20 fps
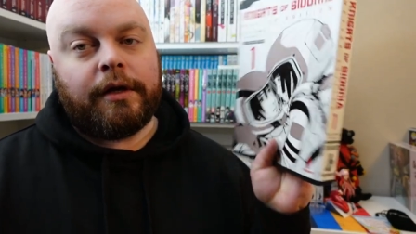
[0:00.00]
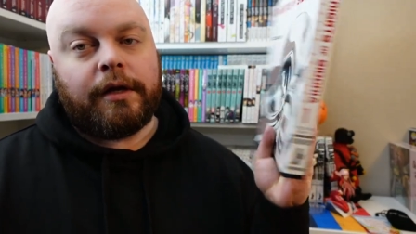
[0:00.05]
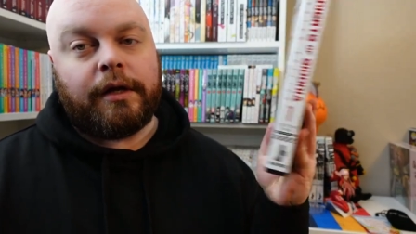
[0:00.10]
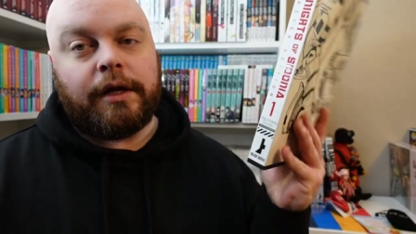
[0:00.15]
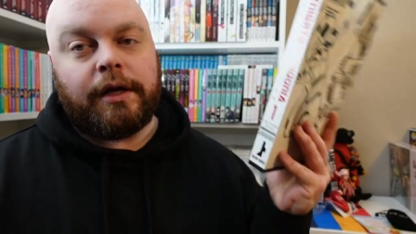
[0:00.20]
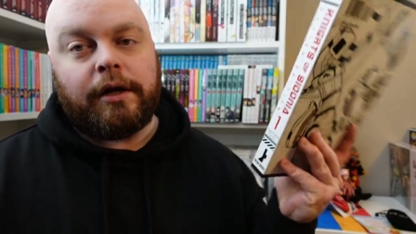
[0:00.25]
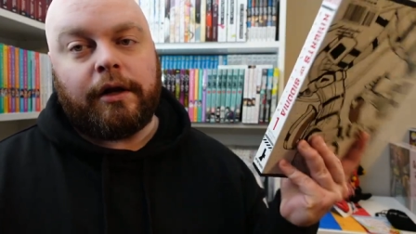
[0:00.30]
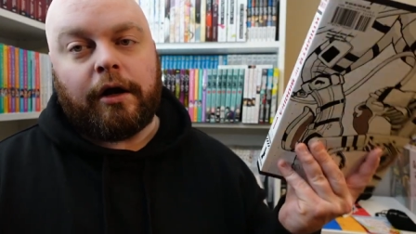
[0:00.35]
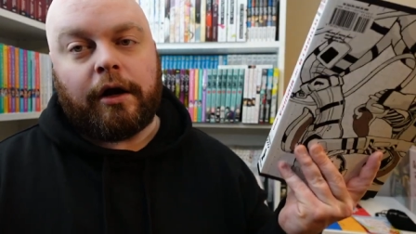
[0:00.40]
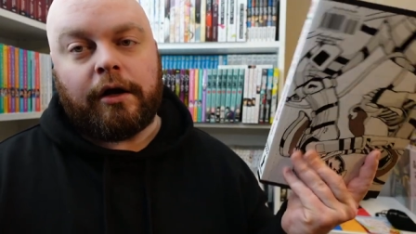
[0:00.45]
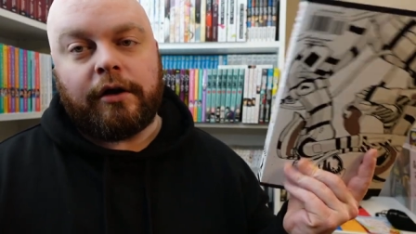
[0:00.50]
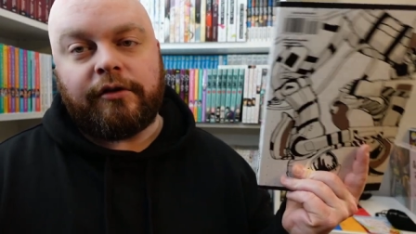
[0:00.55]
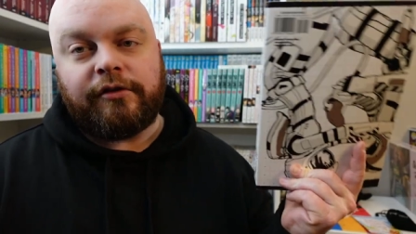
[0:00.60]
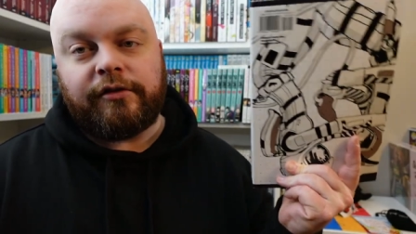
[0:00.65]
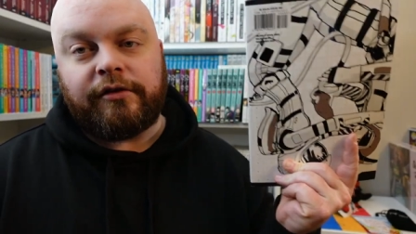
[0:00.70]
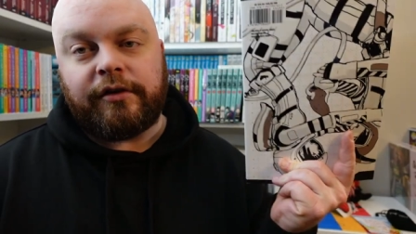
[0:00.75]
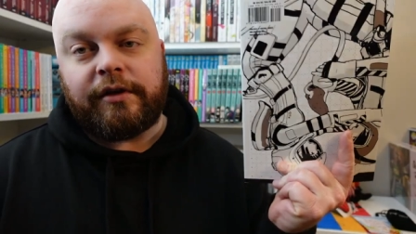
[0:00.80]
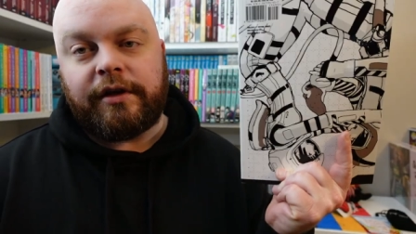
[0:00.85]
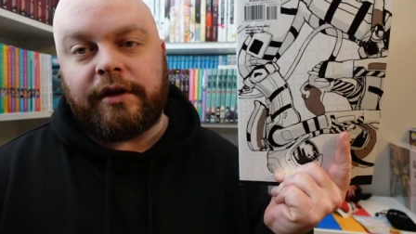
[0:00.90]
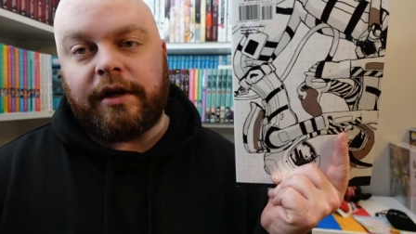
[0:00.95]
And
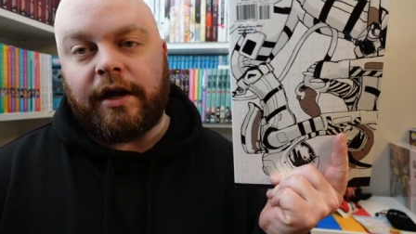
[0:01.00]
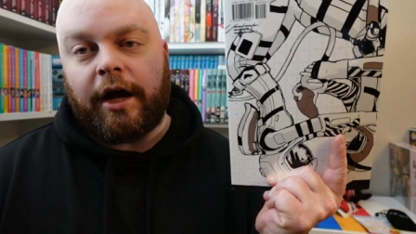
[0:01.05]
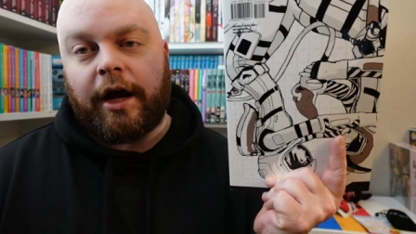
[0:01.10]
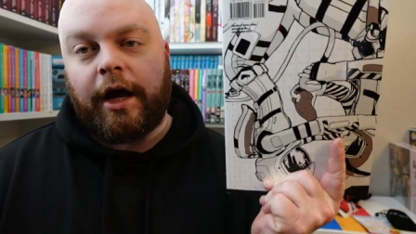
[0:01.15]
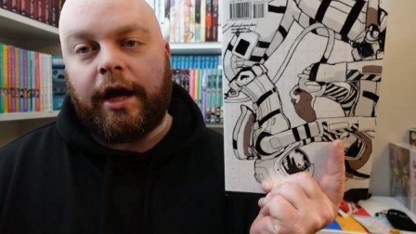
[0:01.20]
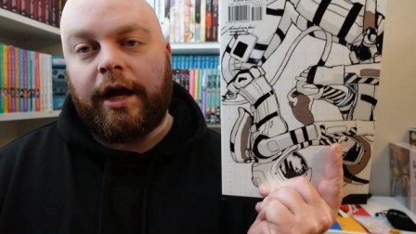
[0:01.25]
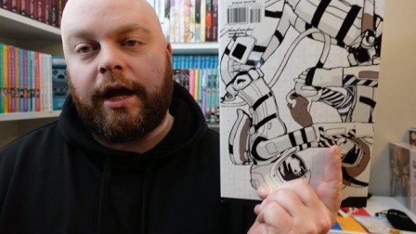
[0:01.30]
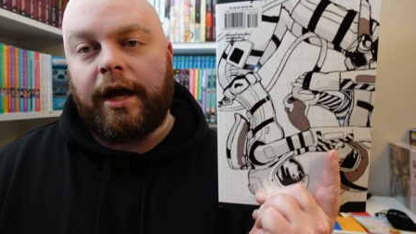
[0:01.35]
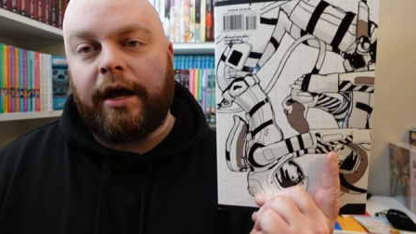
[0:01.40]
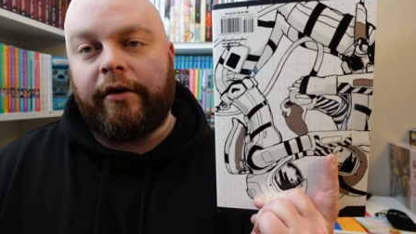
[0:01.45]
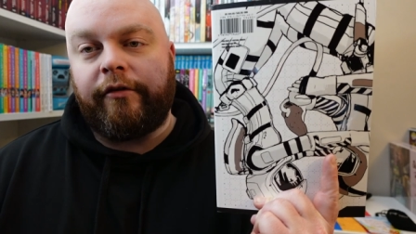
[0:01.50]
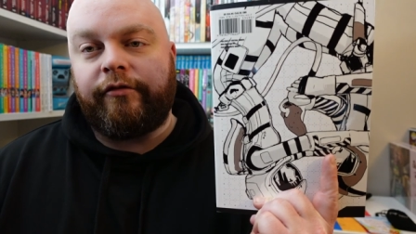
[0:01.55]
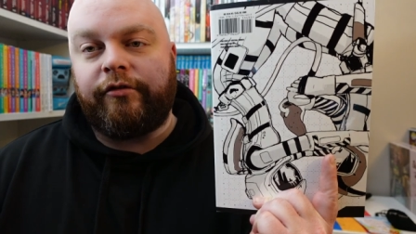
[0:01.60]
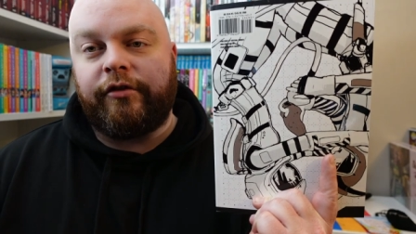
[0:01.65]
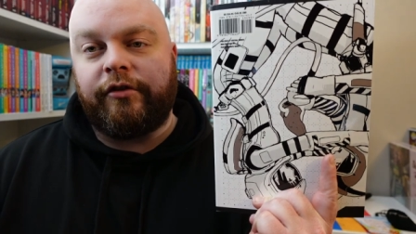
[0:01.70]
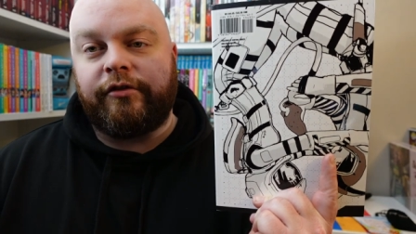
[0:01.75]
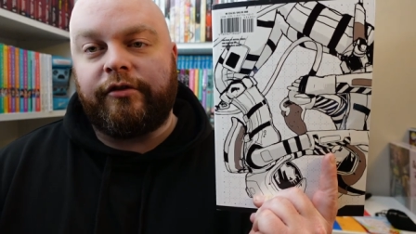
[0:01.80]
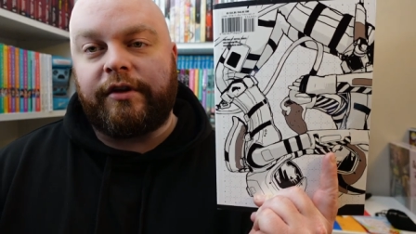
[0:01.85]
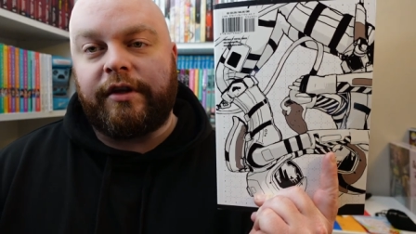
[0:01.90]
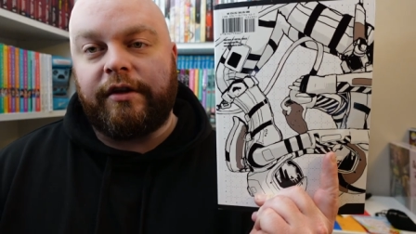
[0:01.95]
honestly, I have
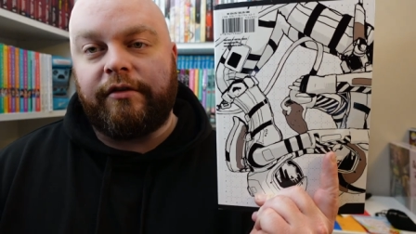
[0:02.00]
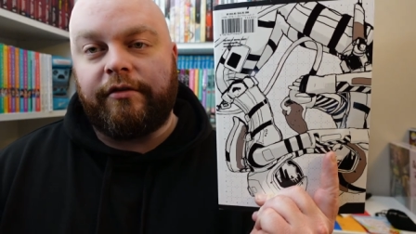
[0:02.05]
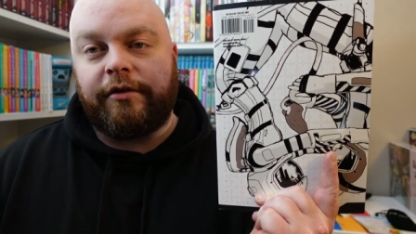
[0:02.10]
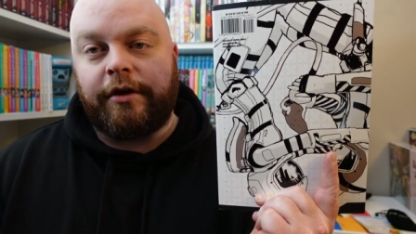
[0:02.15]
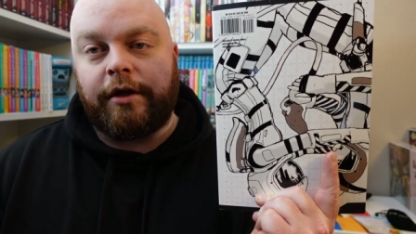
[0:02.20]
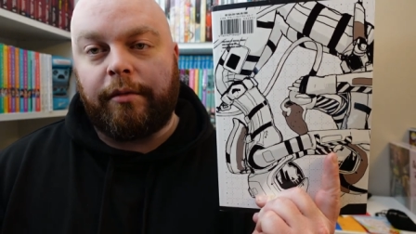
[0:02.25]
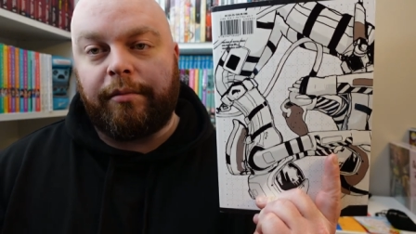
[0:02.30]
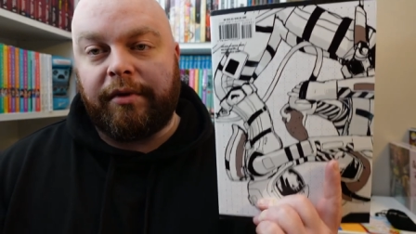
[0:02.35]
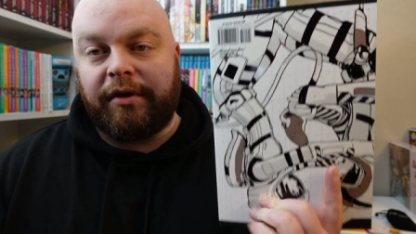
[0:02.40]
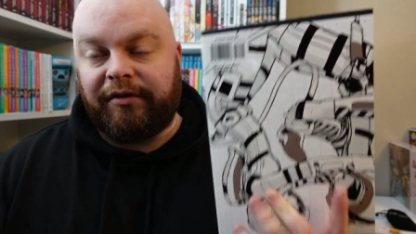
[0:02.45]
just given up